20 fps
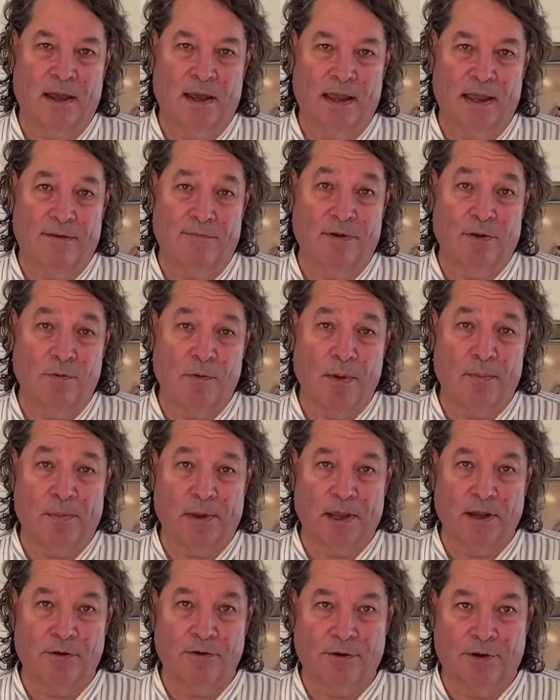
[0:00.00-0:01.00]
heavy
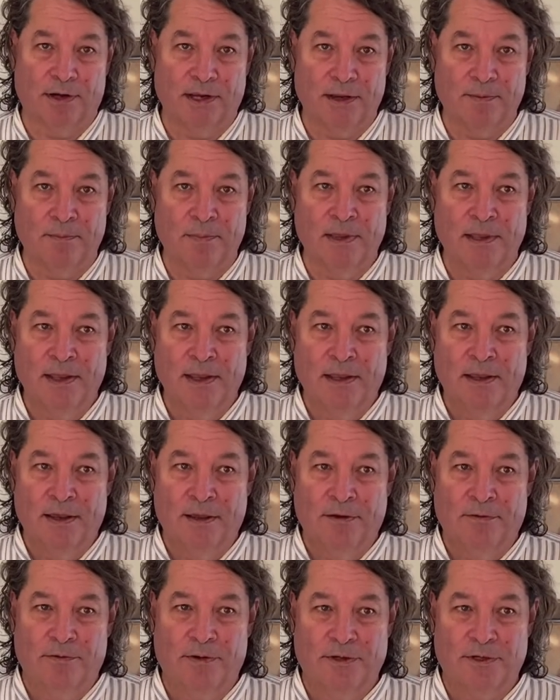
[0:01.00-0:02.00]
whipping cream,
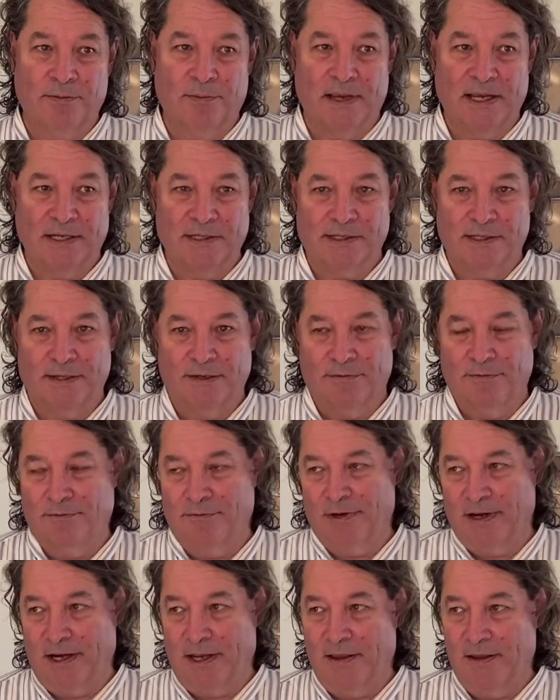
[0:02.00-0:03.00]
which makes it
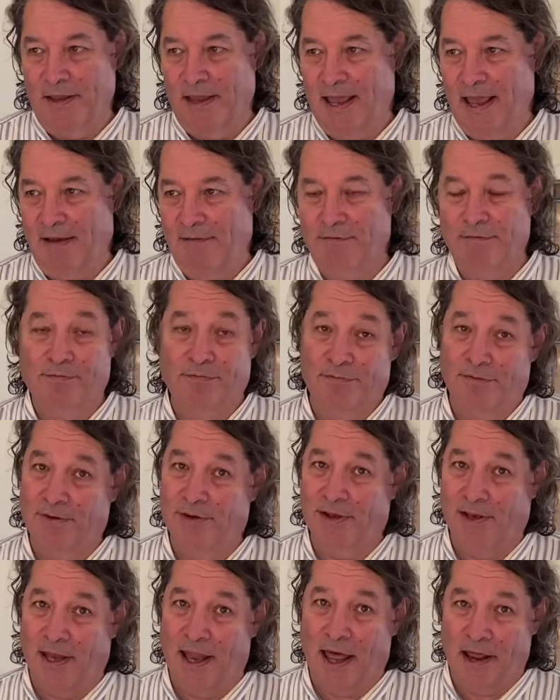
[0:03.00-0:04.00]
really have
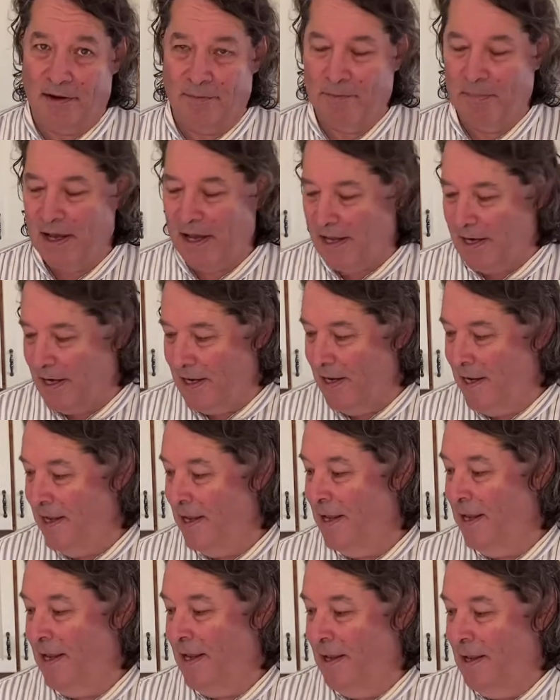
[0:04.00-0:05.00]
a lot of body.
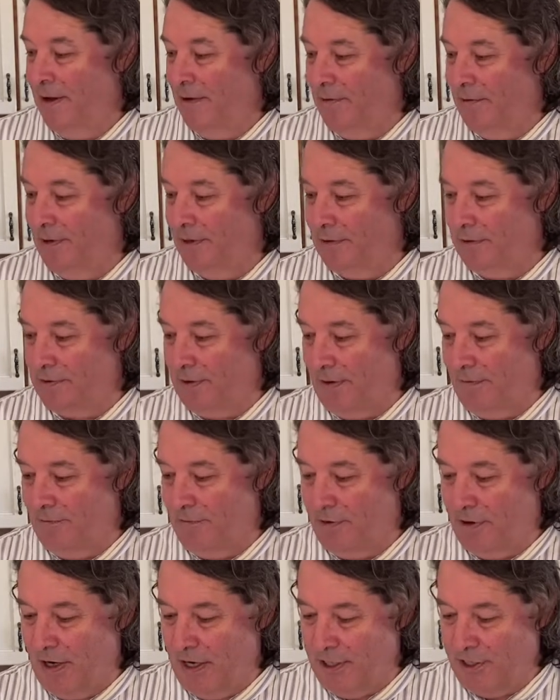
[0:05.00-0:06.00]
We also have
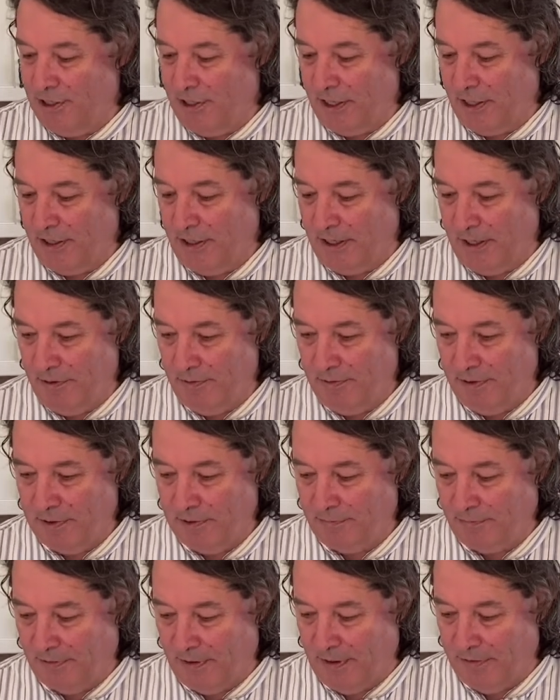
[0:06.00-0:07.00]
dry sherry, which
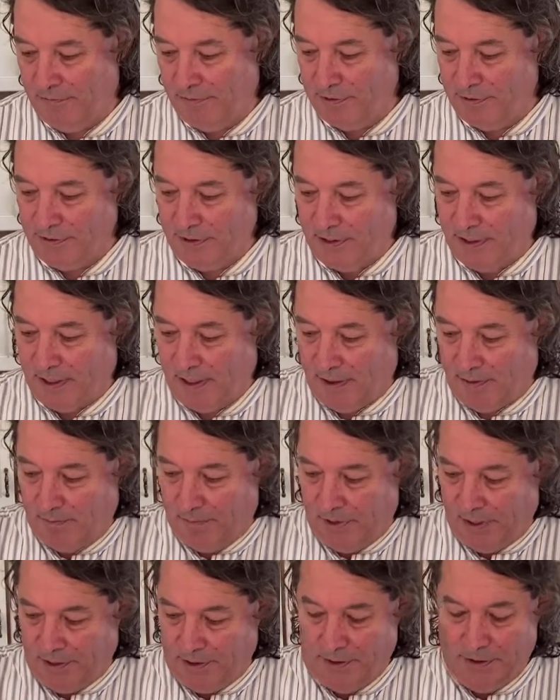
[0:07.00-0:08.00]
flavors it in
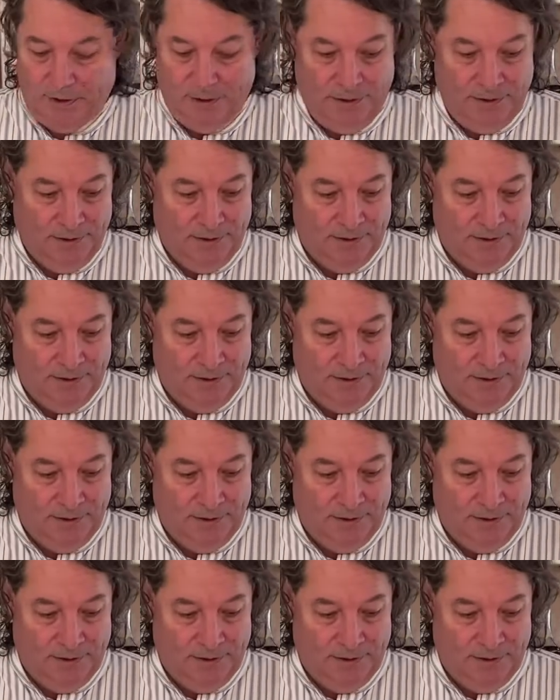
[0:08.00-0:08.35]
butter.